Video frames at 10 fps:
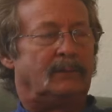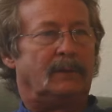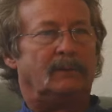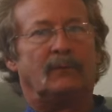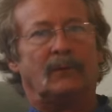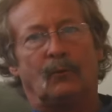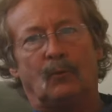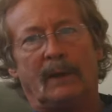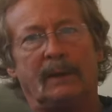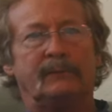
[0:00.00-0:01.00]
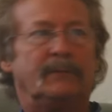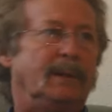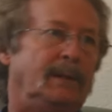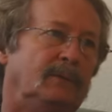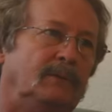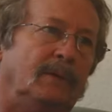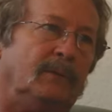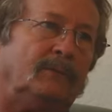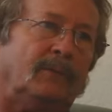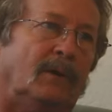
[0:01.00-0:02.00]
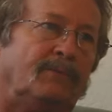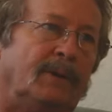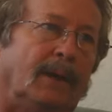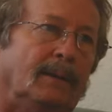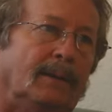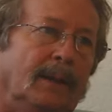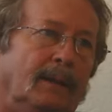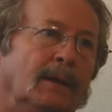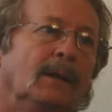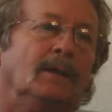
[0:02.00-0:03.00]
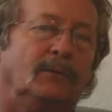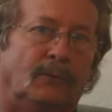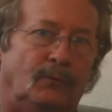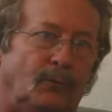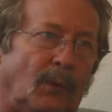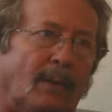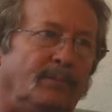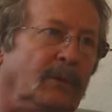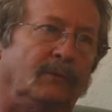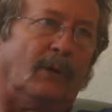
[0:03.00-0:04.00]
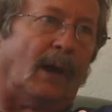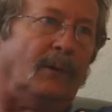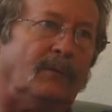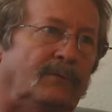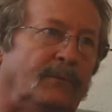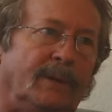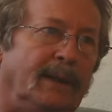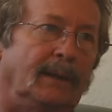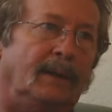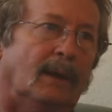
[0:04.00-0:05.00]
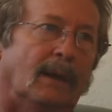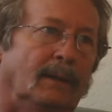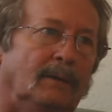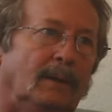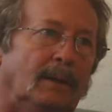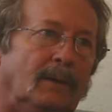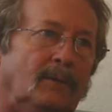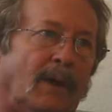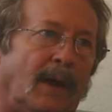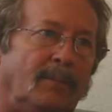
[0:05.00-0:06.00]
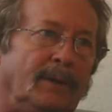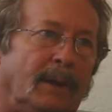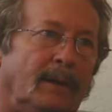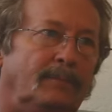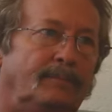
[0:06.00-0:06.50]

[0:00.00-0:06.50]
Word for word: it is the quickest and easiest self-technique to drop desire for any kind of appetite.